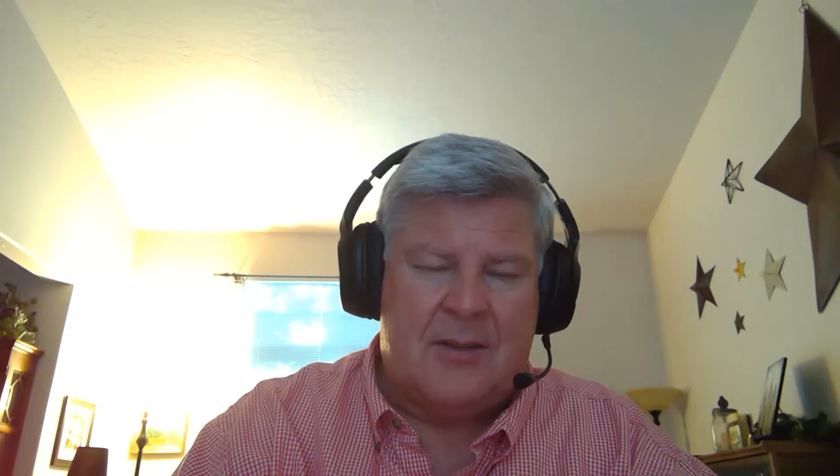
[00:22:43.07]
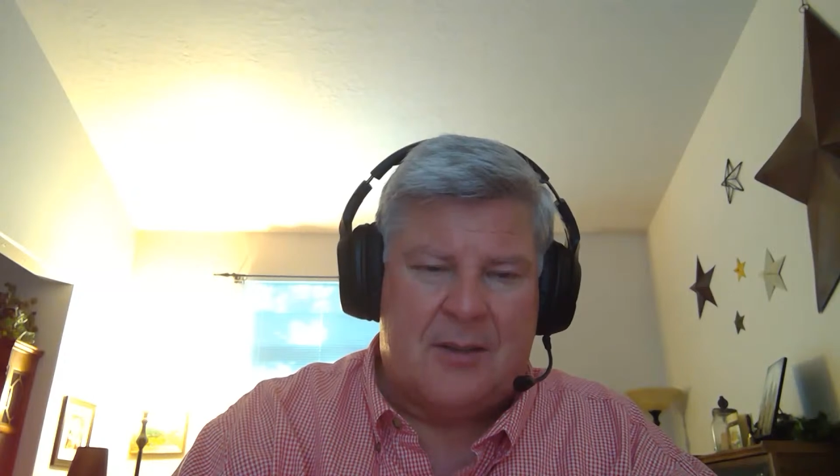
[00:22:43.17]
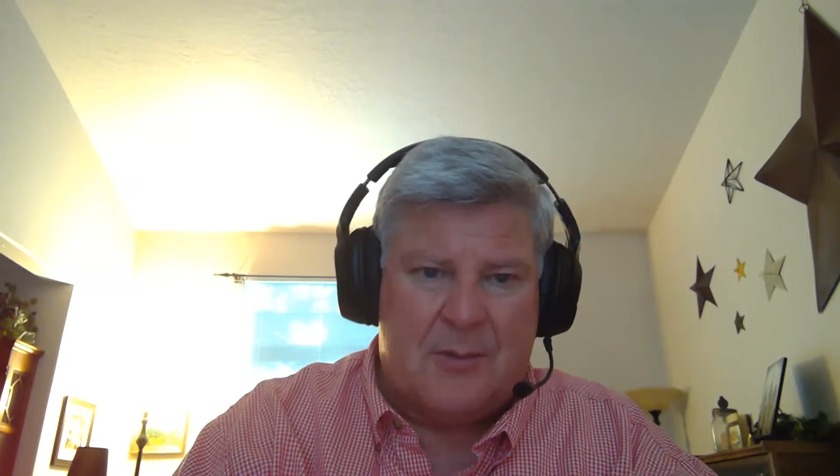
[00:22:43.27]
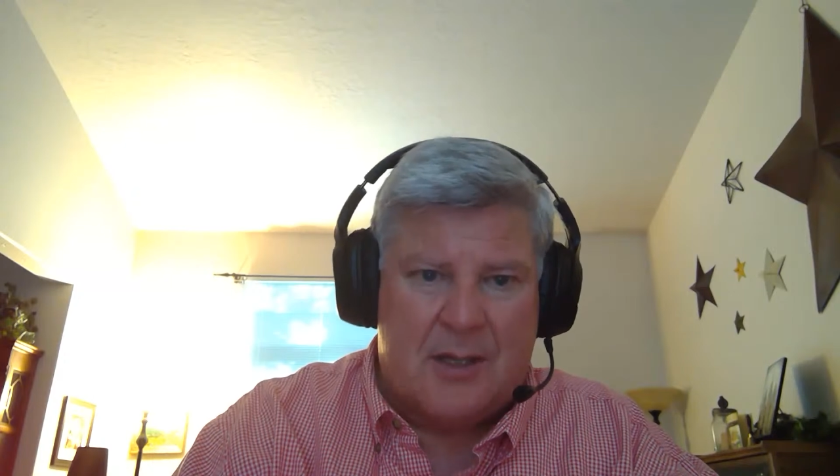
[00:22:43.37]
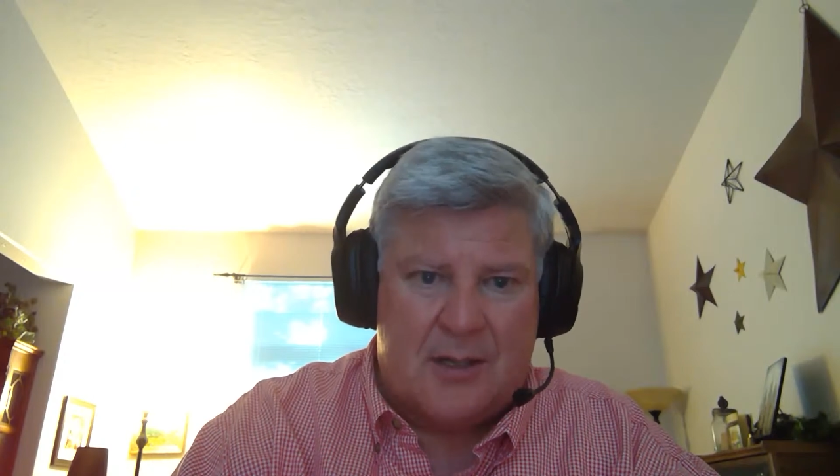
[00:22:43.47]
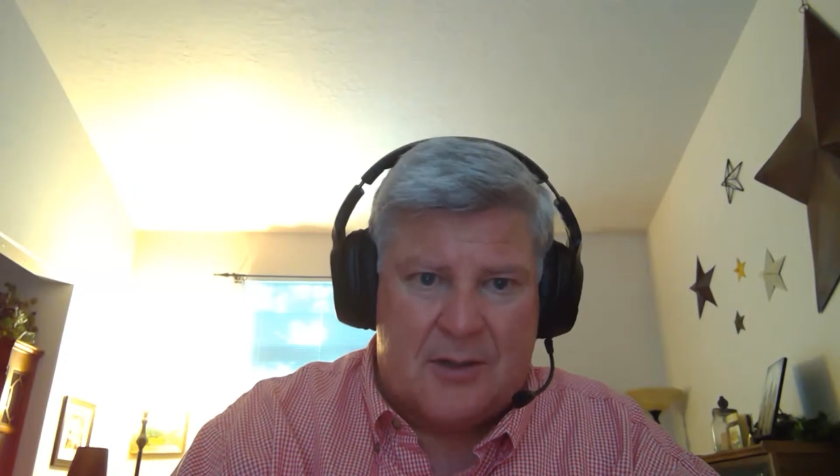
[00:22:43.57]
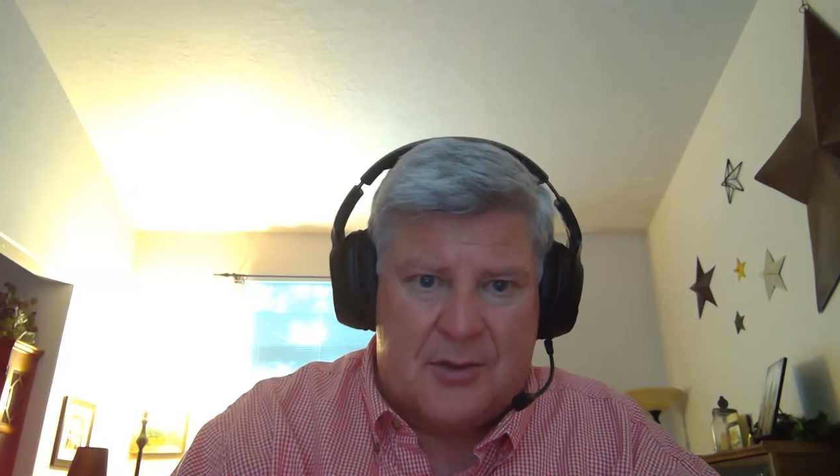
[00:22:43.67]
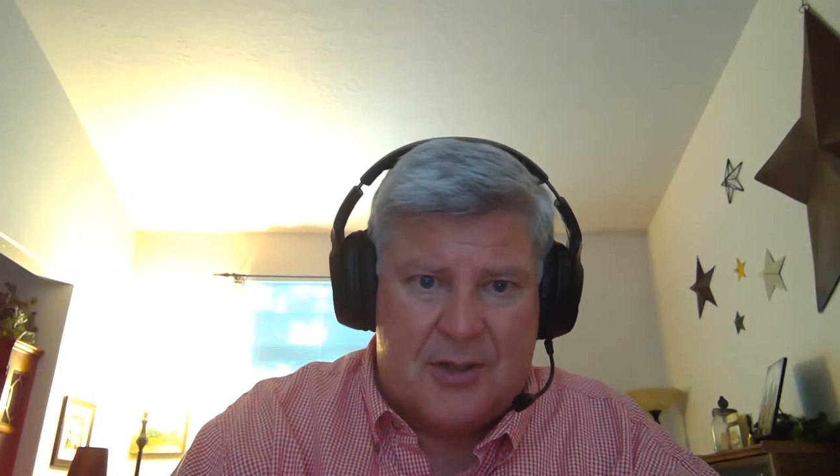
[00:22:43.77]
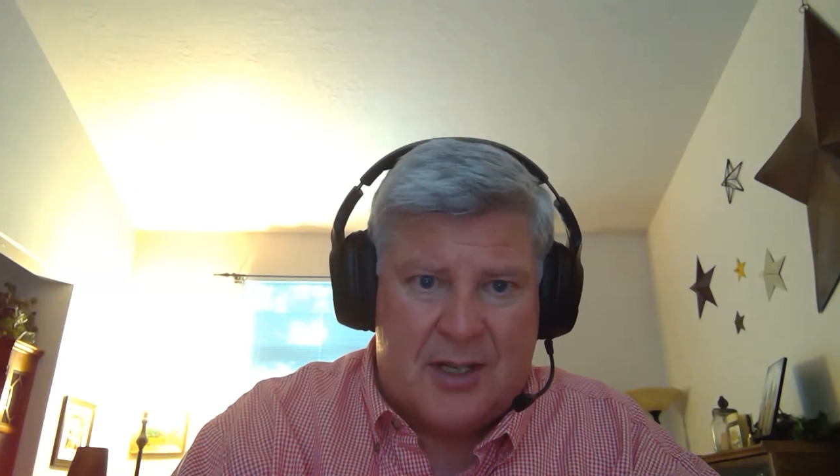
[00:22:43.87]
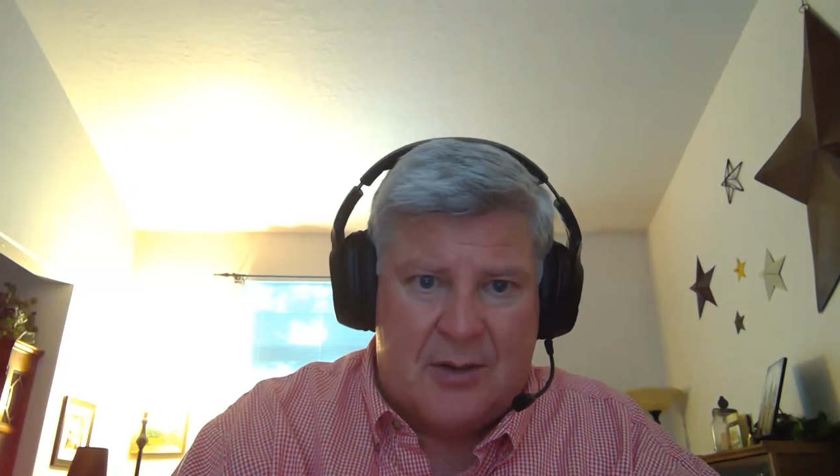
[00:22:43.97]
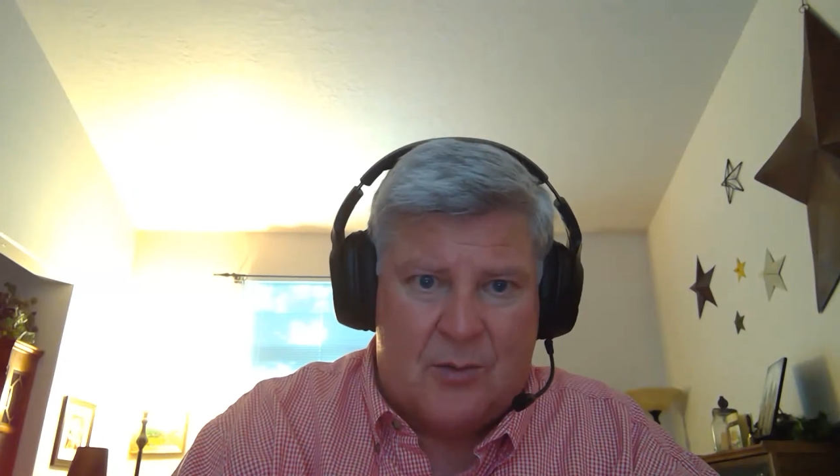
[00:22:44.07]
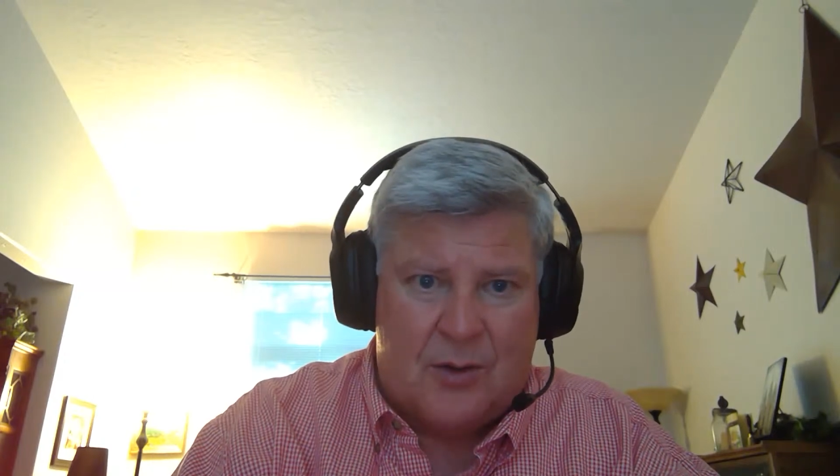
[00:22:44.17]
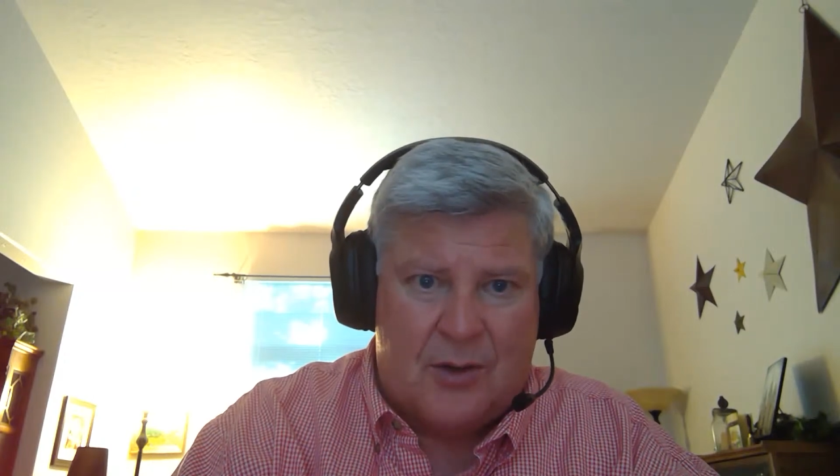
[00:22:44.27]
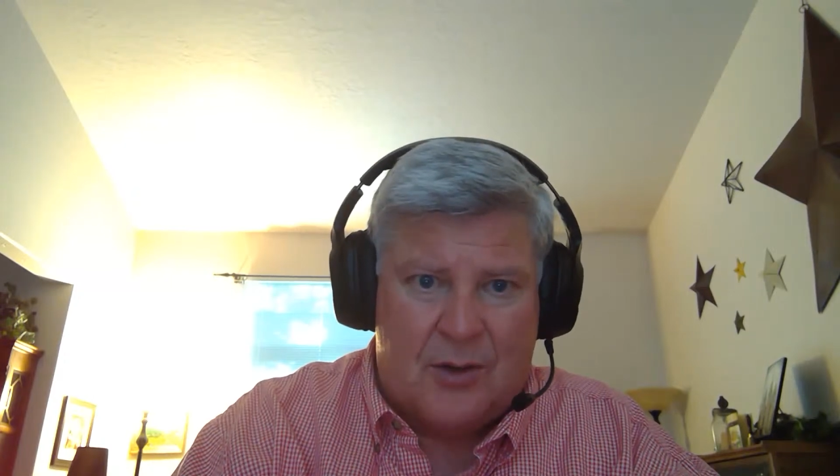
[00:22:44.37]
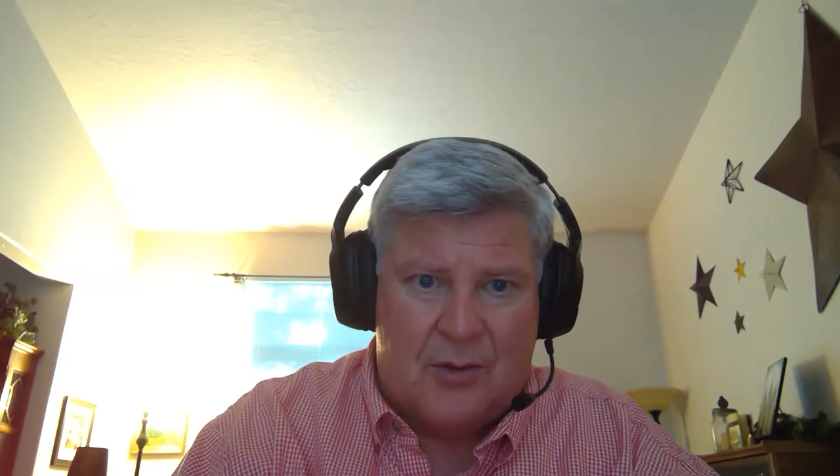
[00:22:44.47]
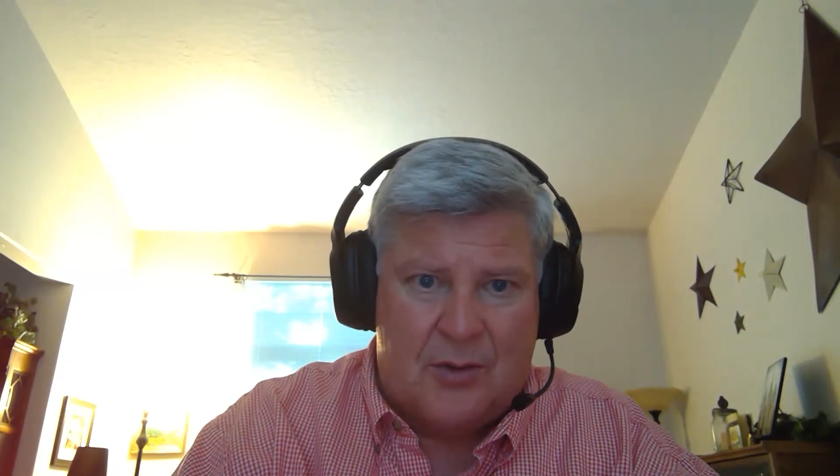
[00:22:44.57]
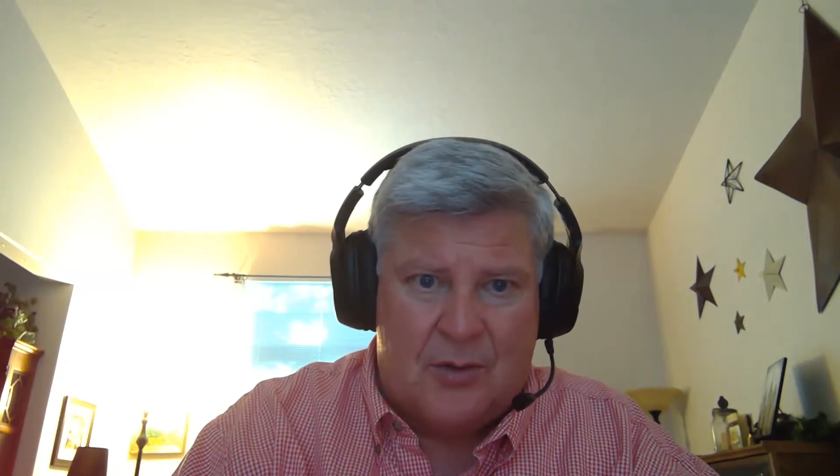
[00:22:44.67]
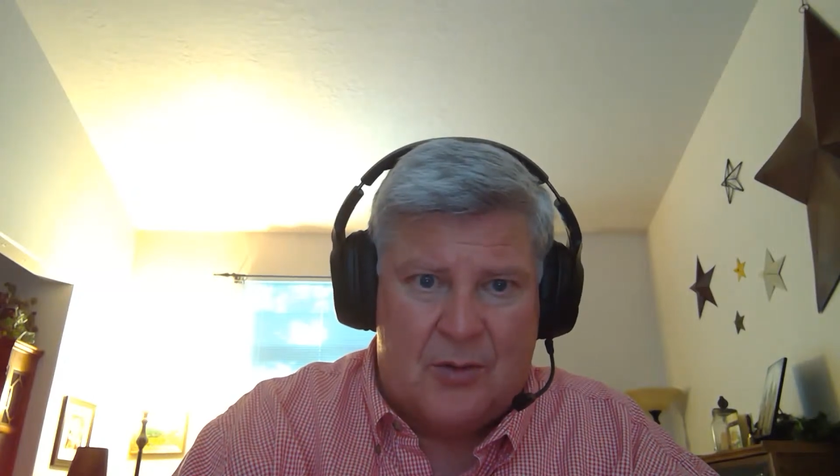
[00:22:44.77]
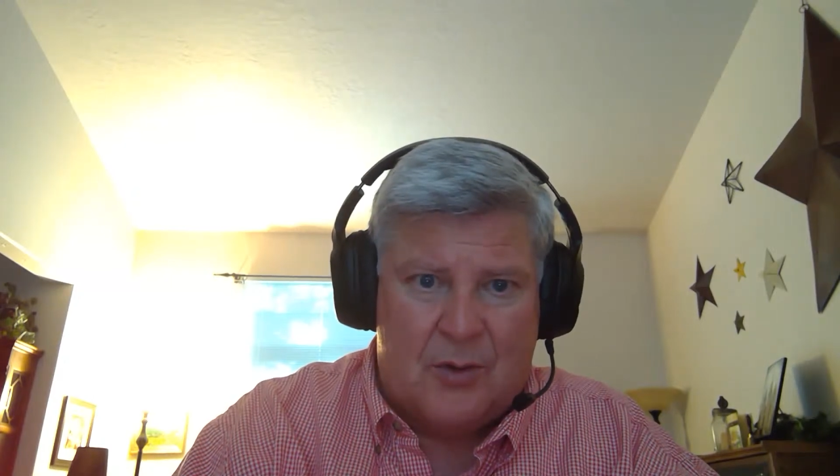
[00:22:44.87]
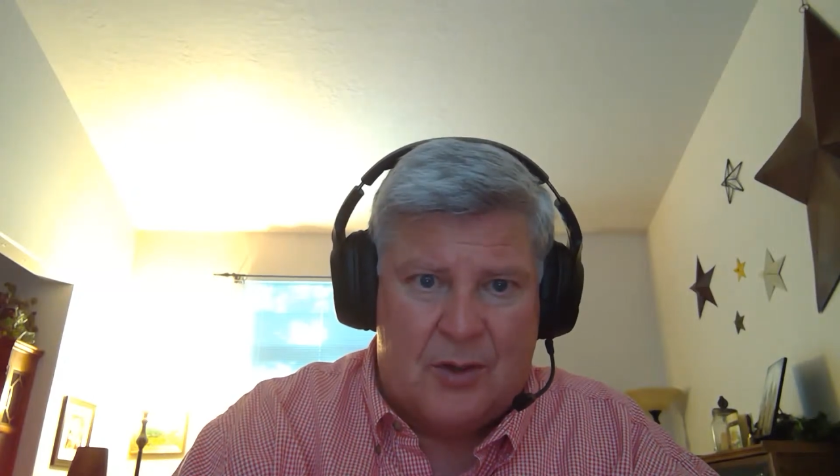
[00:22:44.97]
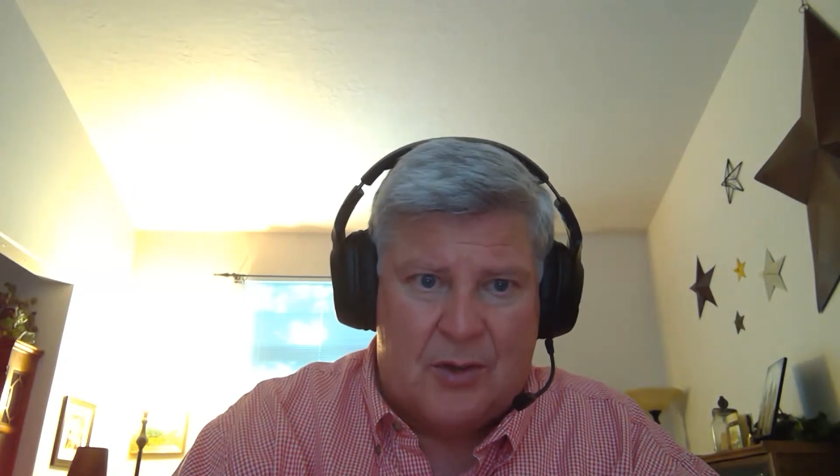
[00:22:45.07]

not understanding where you